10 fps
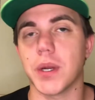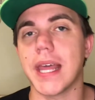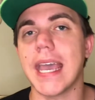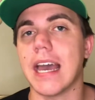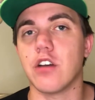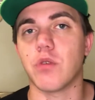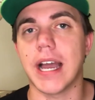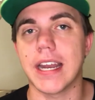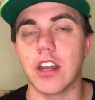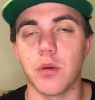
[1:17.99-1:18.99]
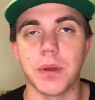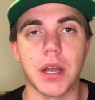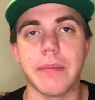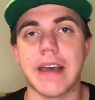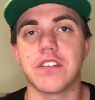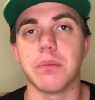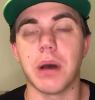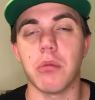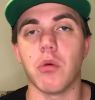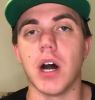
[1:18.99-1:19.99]
where they had a ride open up after
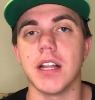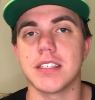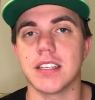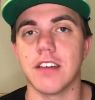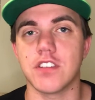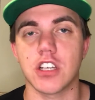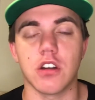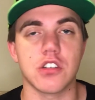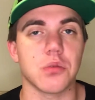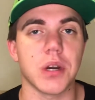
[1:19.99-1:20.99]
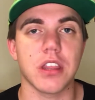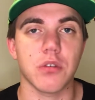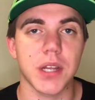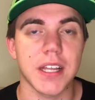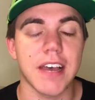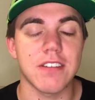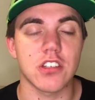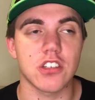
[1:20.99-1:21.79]
Bubba Wallace left to go to 23XI.